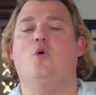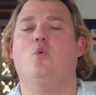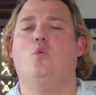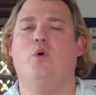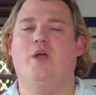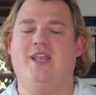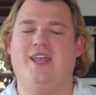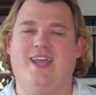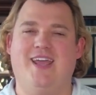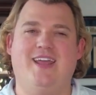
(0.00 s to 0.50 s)

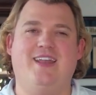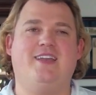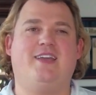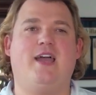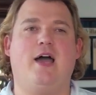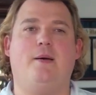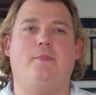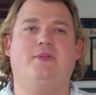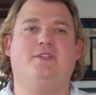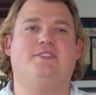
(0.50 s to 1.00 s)
when
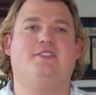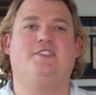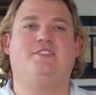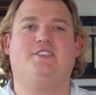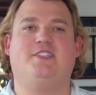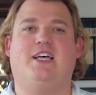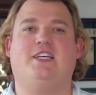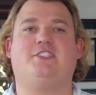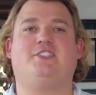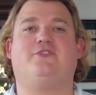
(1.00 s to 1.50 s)
income is
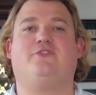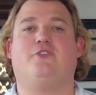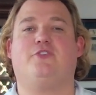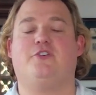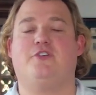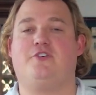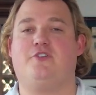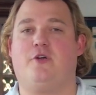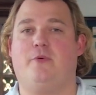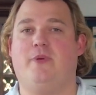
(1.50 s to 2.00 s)
assessed for
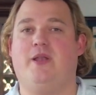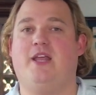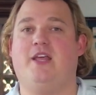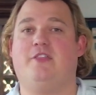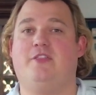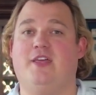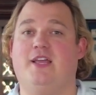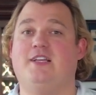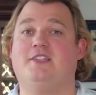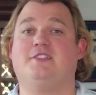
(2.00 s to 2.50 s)
determining
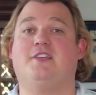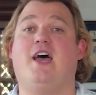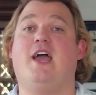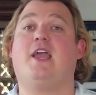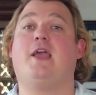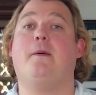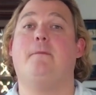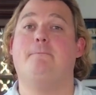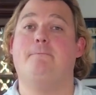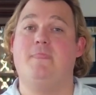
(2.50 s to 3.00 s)
things
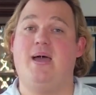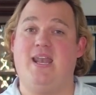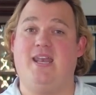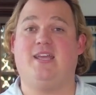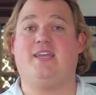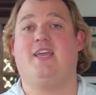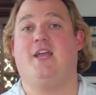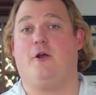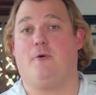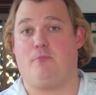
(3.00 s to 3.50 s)
like
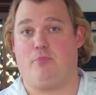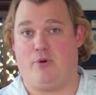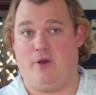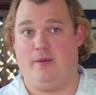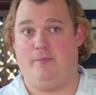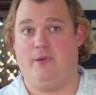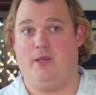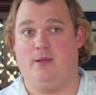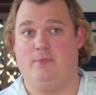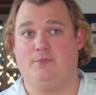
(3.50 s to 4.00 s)
Medicare
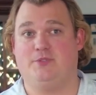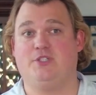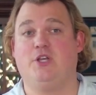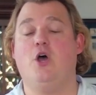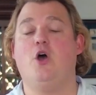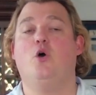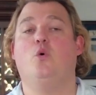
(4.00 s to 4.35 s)
premiums,